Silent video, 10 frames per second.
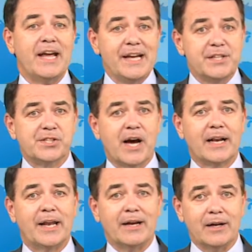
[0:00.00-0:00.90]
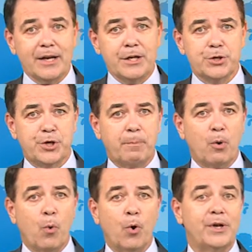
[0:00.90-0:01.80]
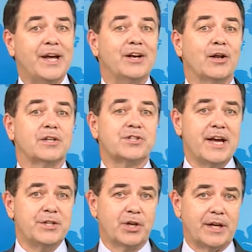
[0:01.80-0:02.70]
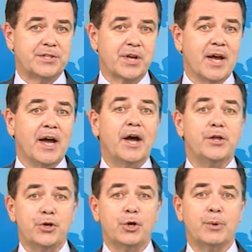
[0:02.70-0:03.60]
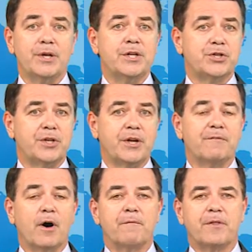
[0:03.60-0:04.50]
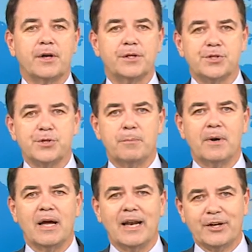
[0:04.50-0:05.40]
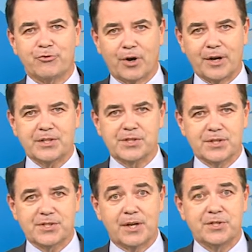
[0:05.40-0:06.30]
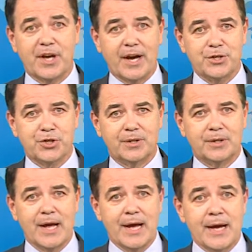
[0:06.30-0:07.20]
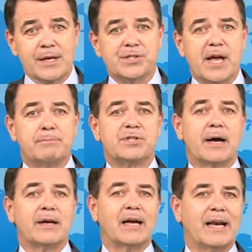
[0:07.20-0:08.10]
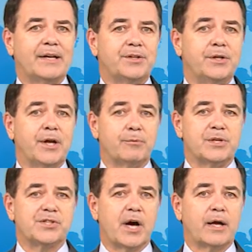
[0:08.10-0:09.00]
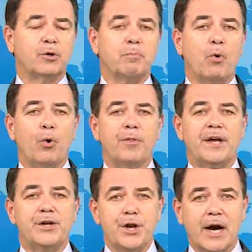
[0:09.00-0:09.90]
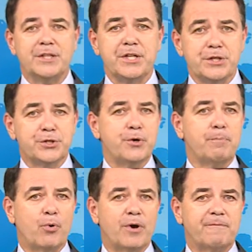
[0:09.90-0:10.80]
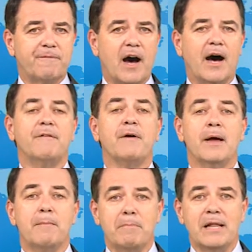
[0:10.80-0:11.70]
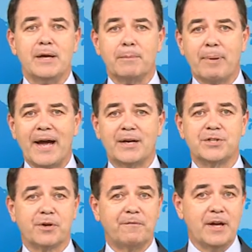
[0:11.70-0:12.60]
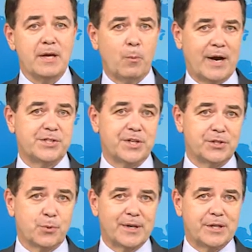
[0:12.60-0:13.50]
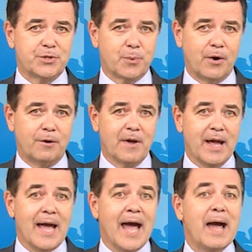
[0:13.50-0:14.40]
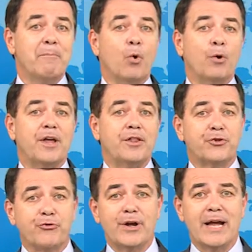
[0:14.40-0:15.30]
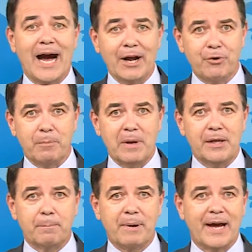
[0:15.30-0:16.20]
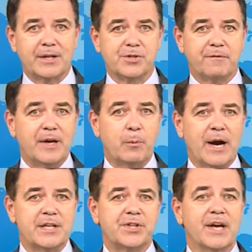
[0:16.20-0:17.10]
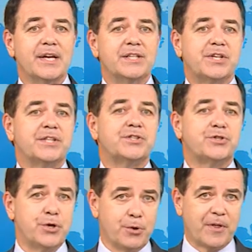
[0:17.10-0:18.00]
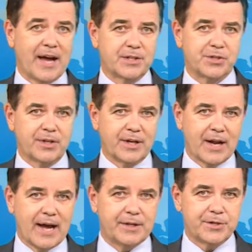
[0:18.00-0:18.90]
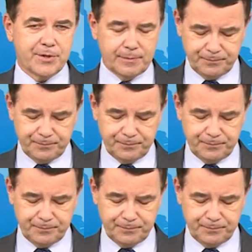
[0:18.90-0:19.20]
eCycling Leadership Award in Los Angeles, a new initiative of the Consumer Electronics Association. Samsung collected and recycled more than 92.5 million pounds of e-waste in 2012 and more than 300 million pounds of e-waste since 2008.